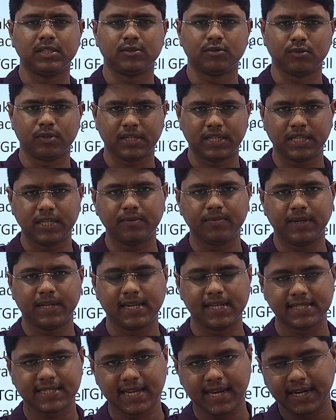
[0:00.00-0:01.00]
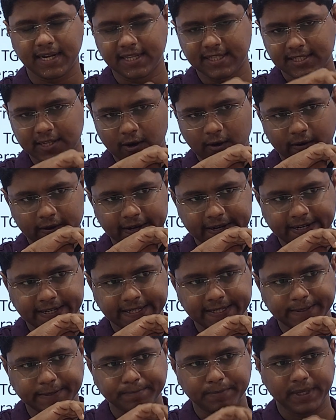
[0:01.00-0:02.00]
should give NSAIDs or
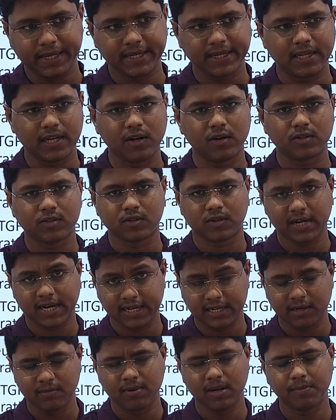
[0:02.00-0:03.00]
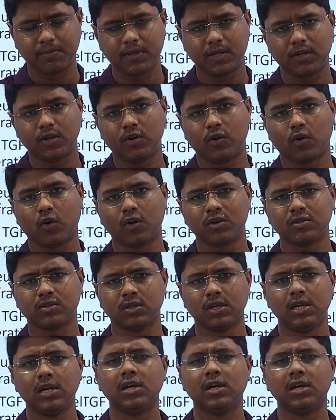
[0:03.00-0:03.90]
any painkillers or anti-inflammatory drugs.